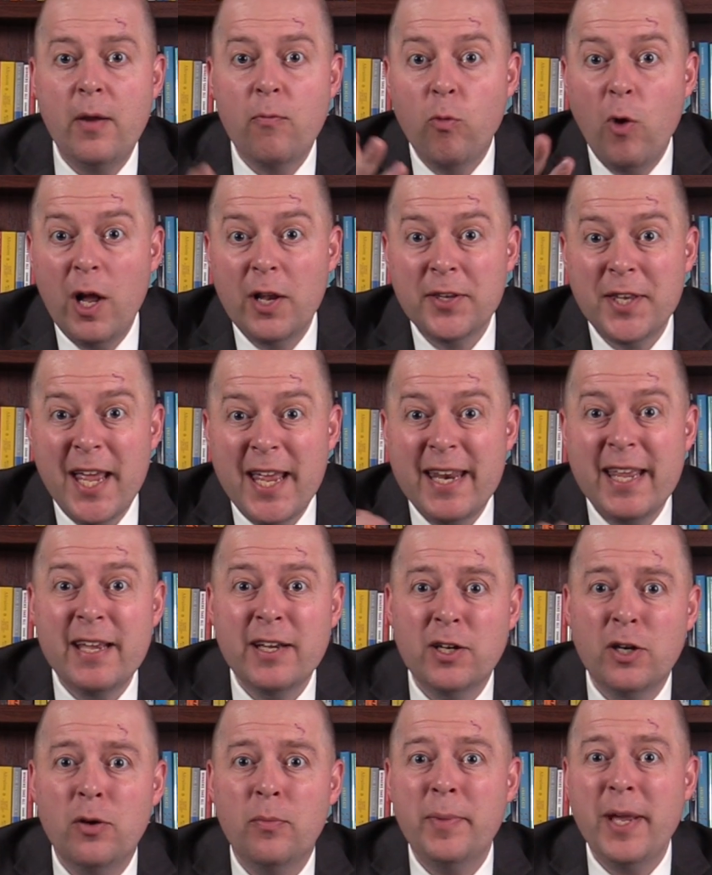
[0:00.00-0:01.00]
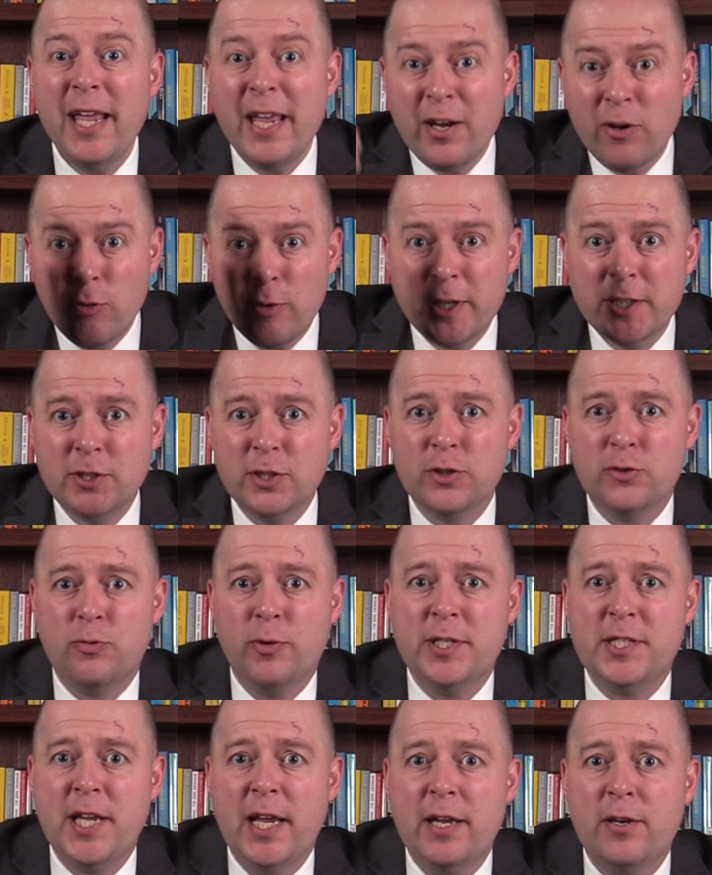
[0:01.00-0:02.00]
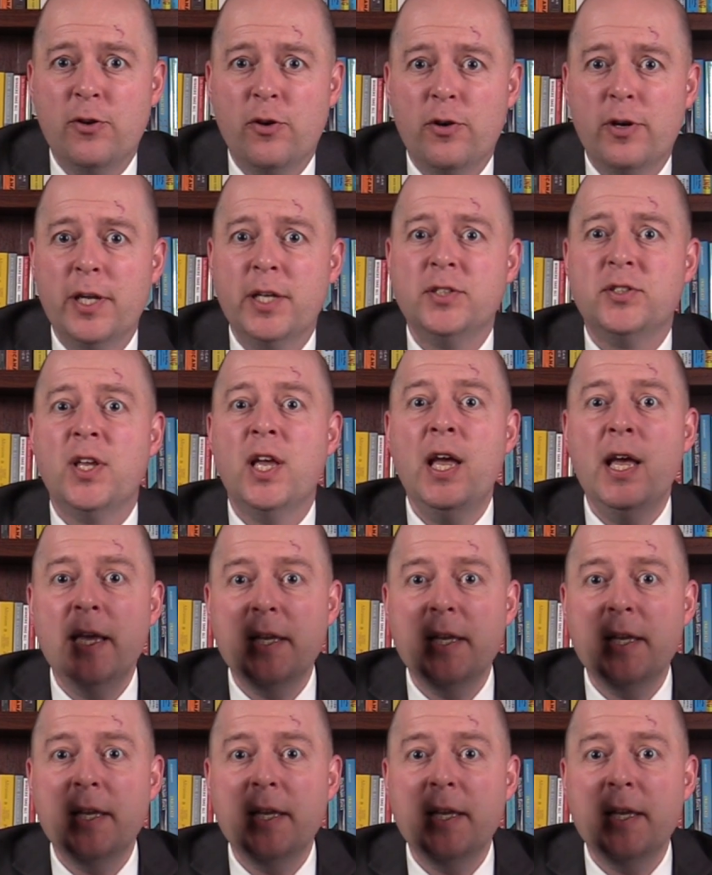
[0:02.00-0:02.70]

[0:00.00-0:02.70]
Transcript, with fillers: And while net income increases retained earnings,